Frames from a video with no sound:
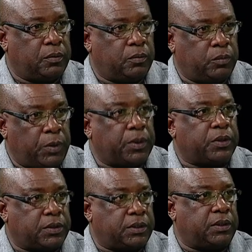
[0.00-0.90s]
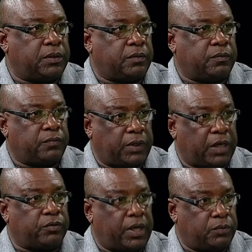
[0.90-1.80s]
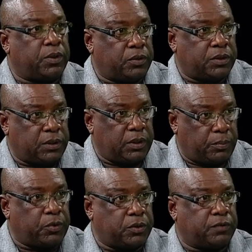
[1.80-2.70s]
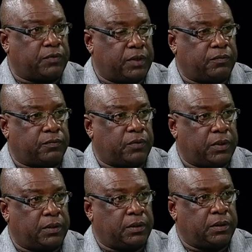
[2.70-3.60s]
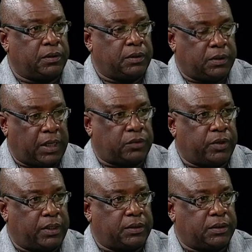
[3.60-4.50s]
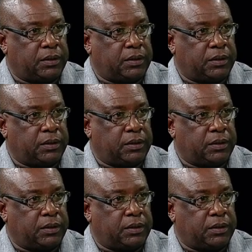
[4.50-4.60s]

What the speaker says: we will consider for that grant. We'll consider the person for that grant.